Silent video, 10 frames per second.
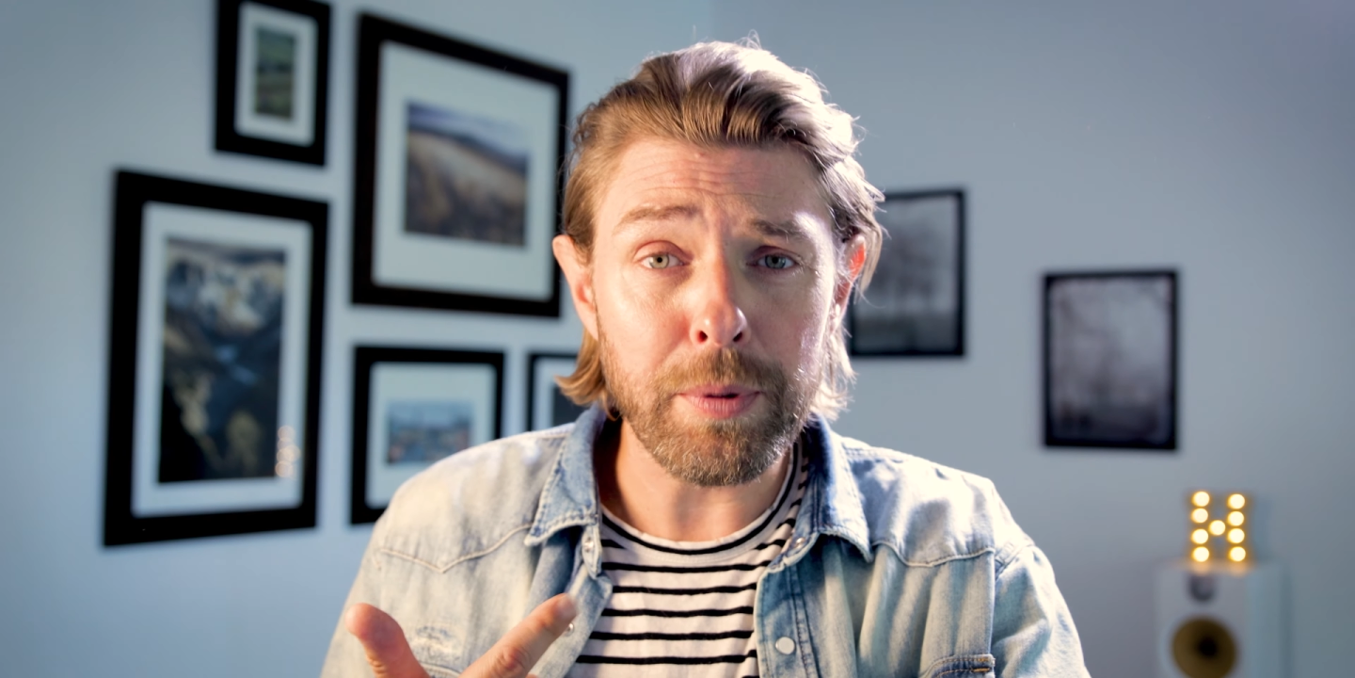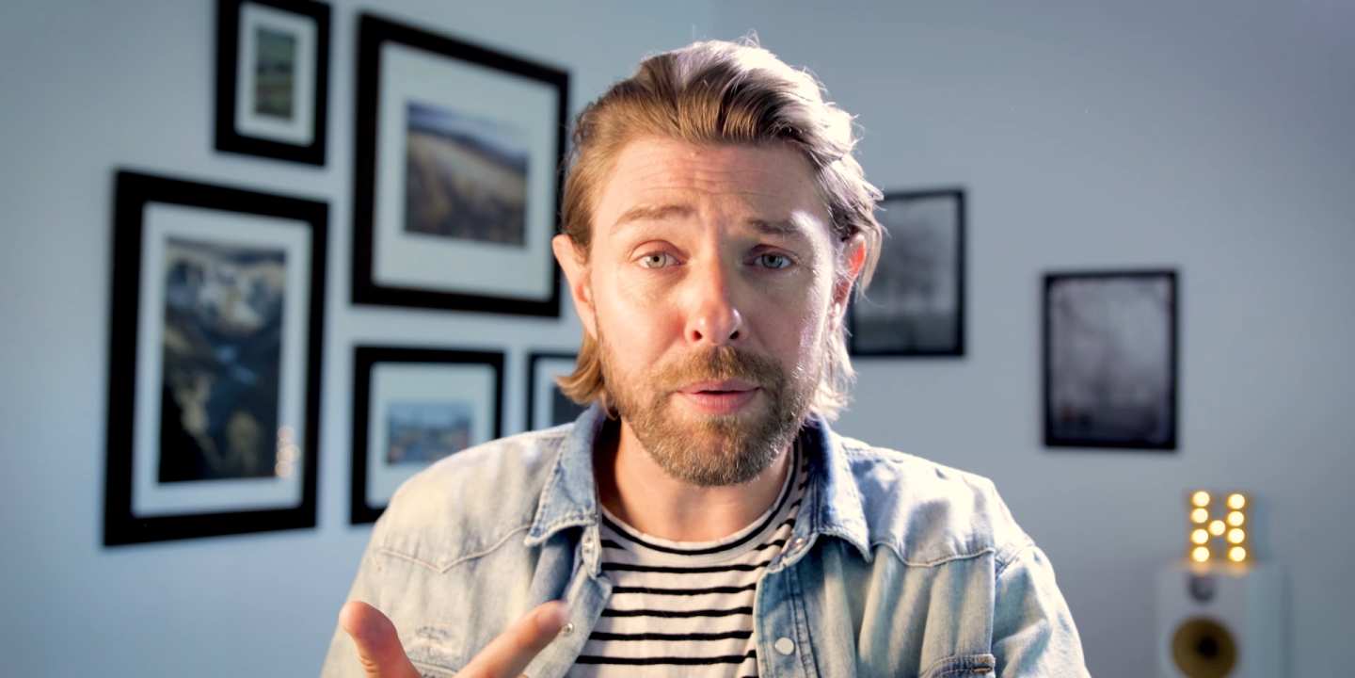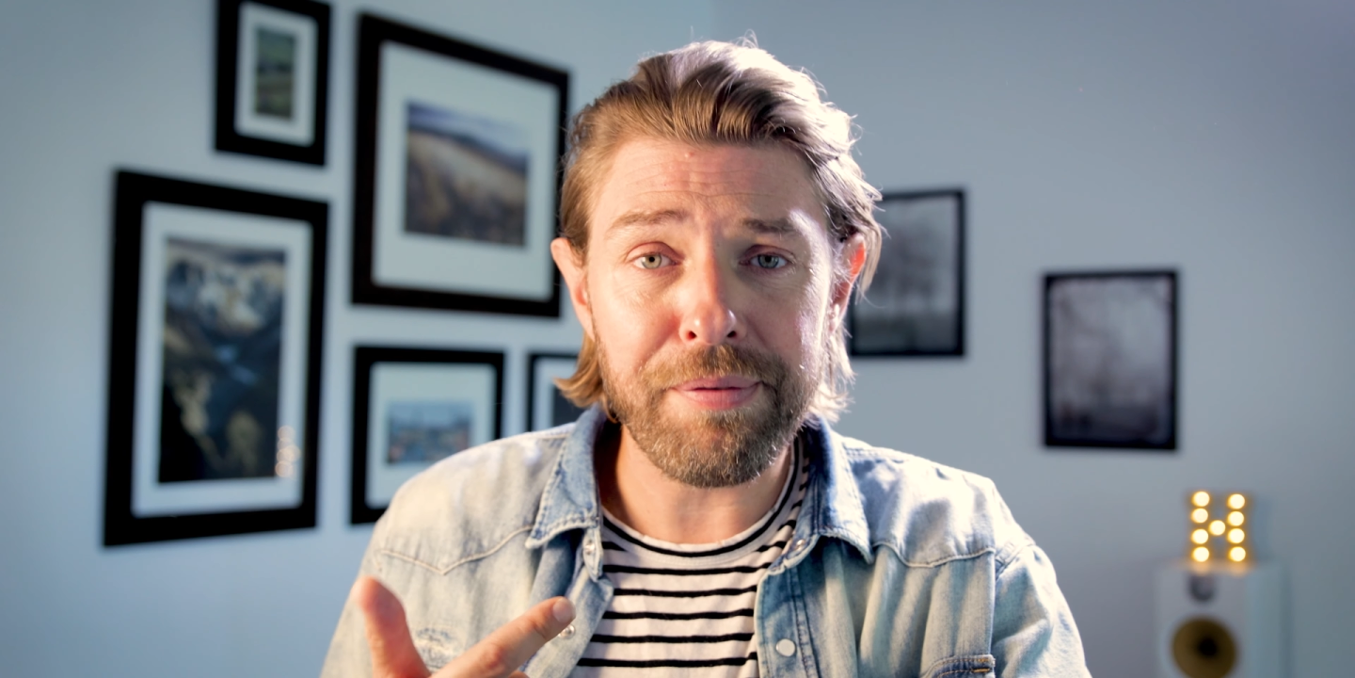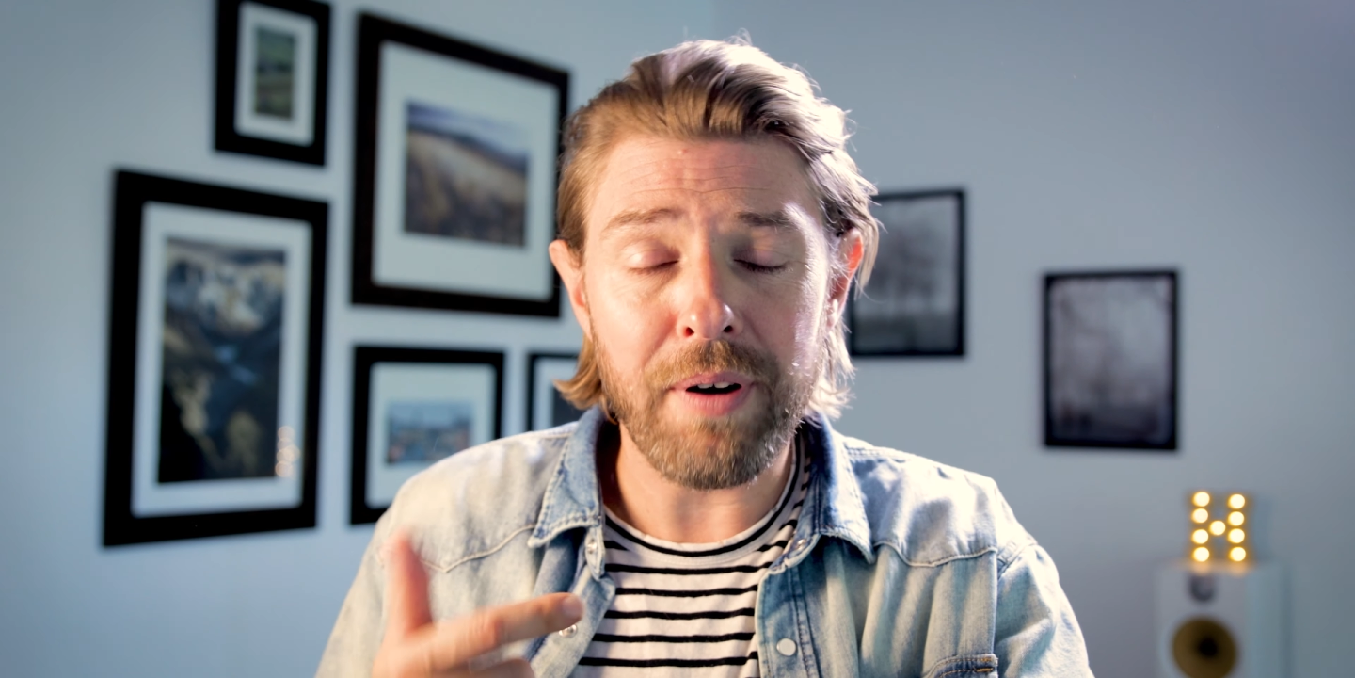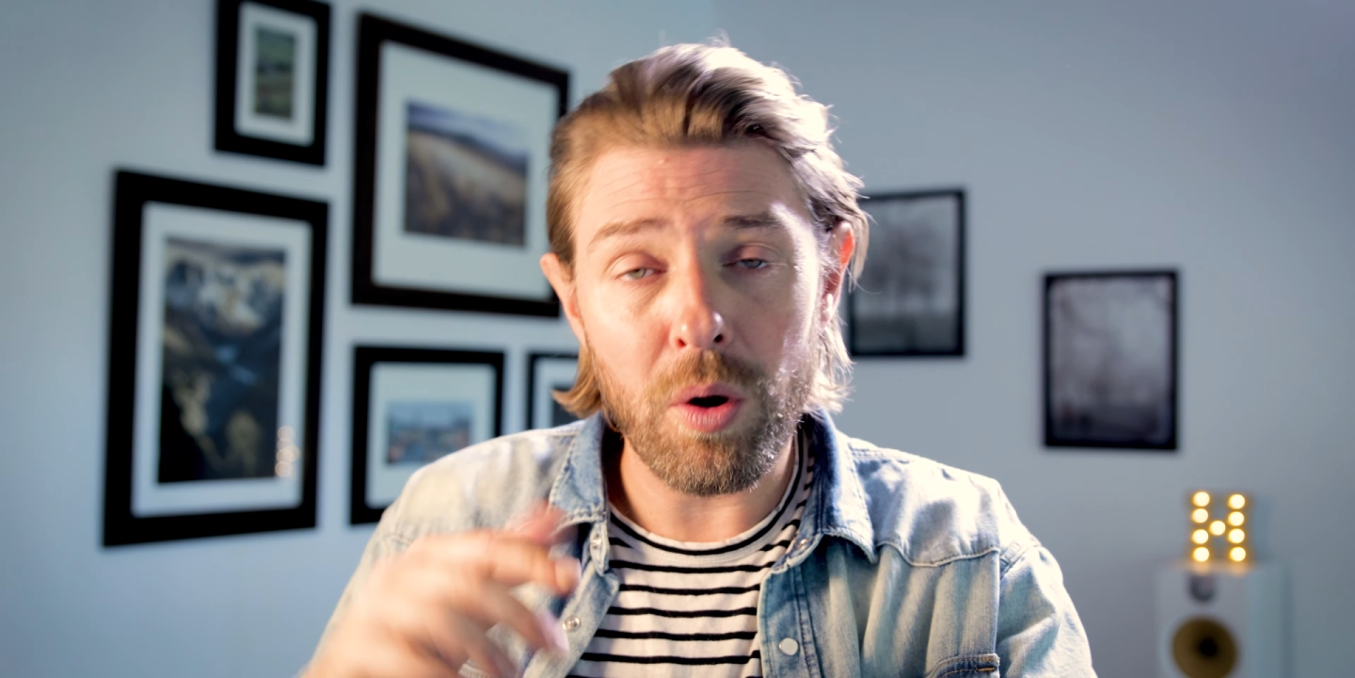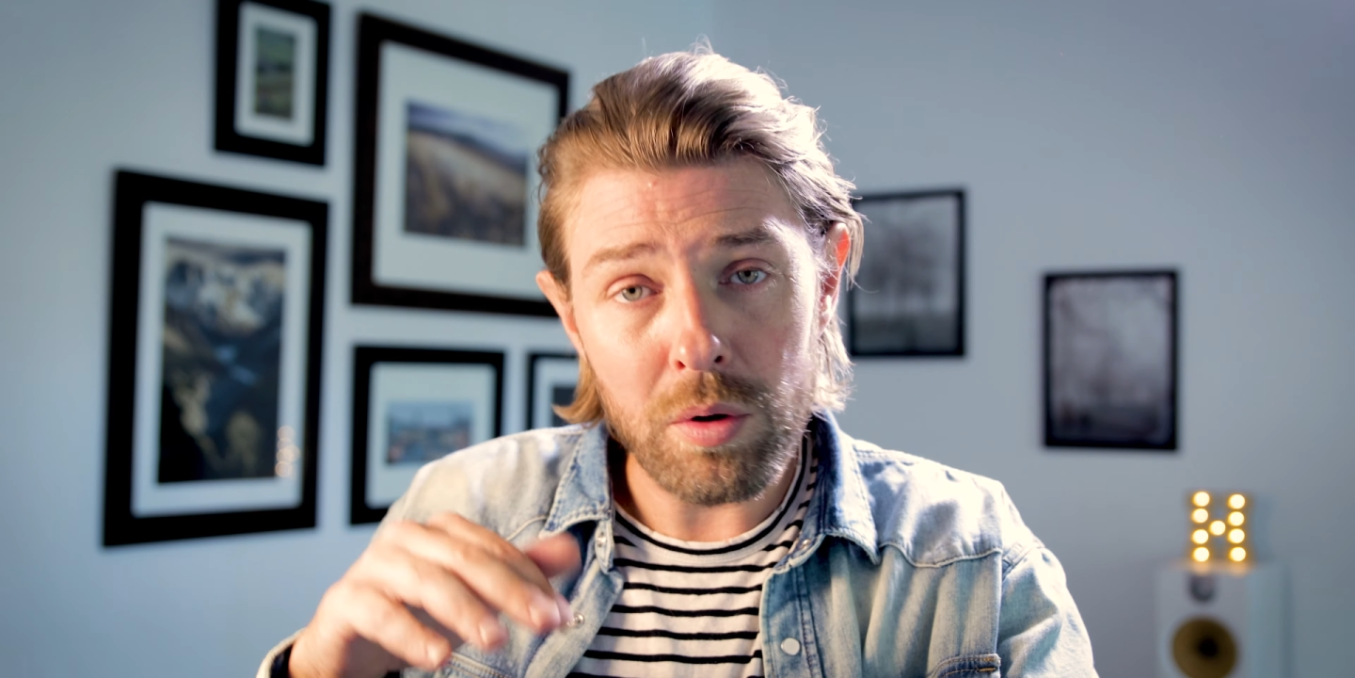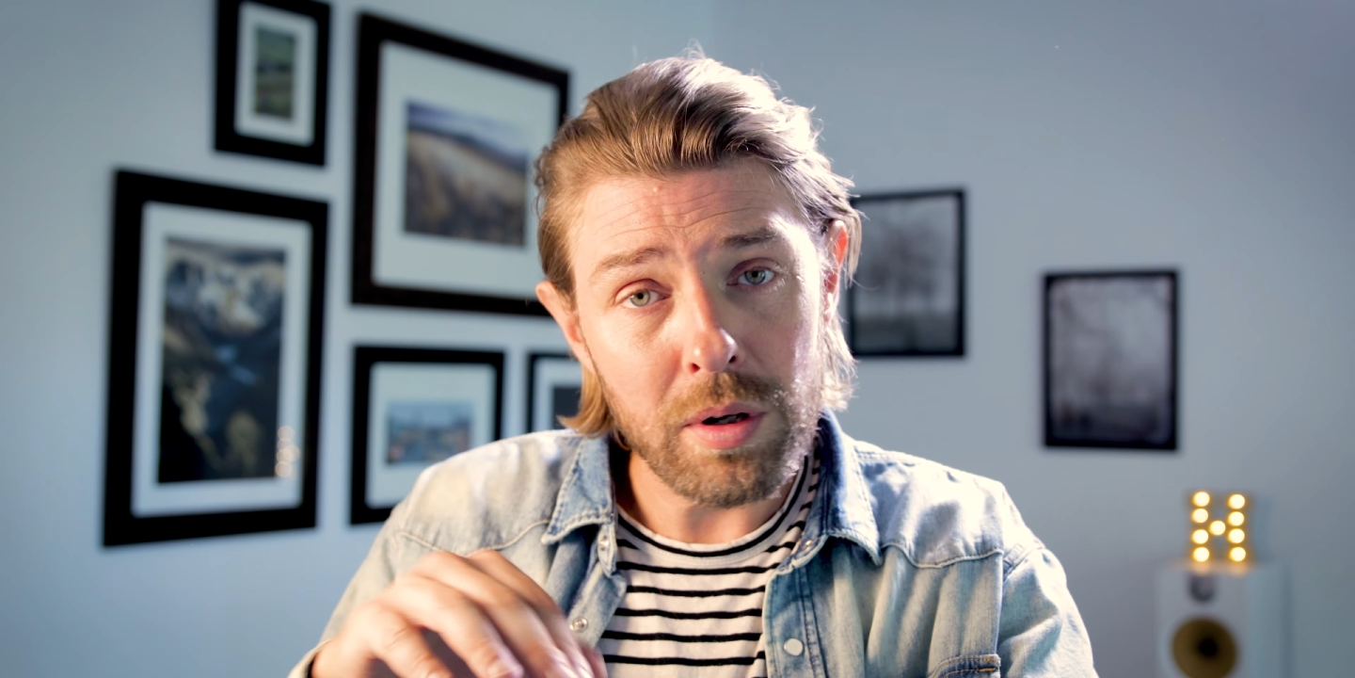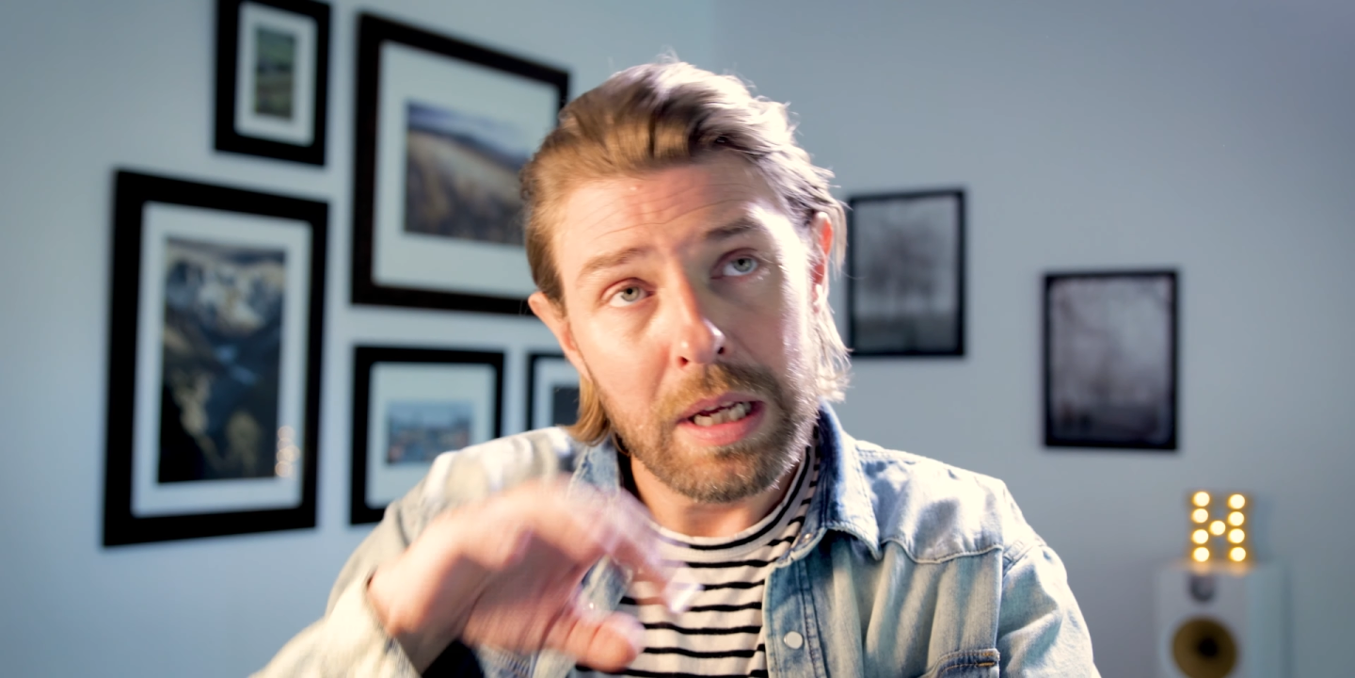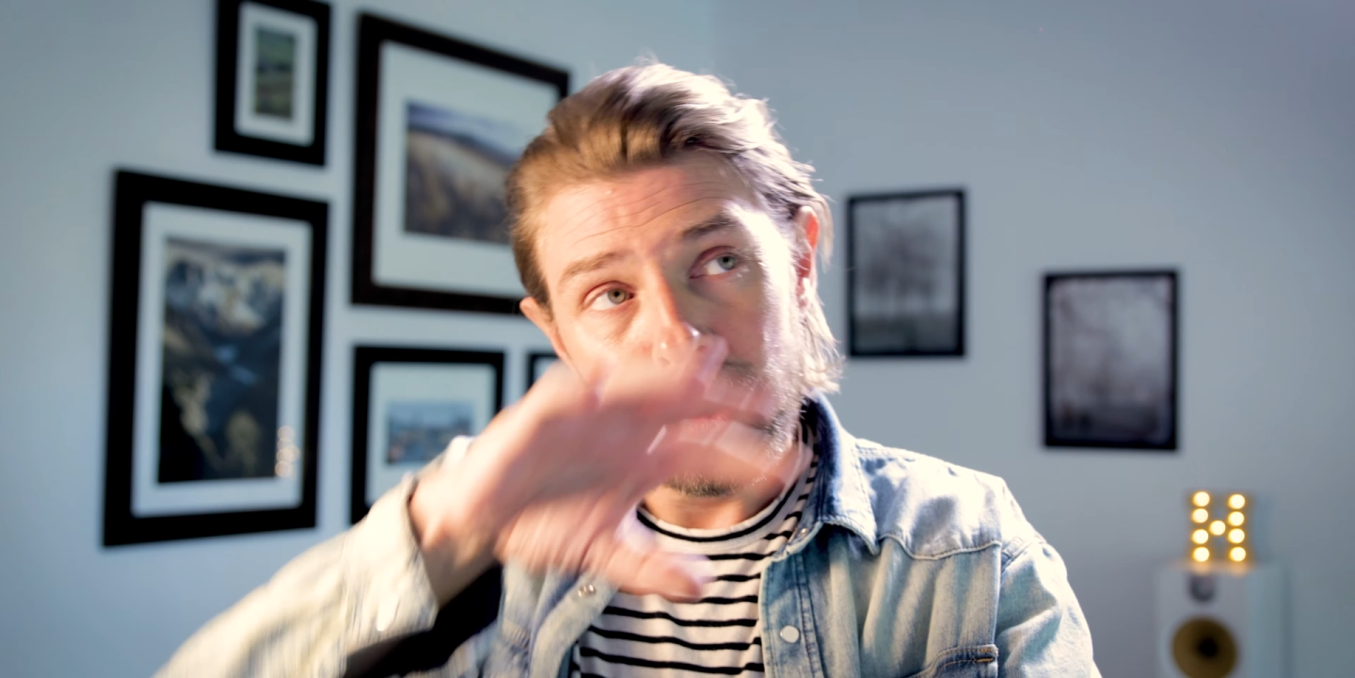your phone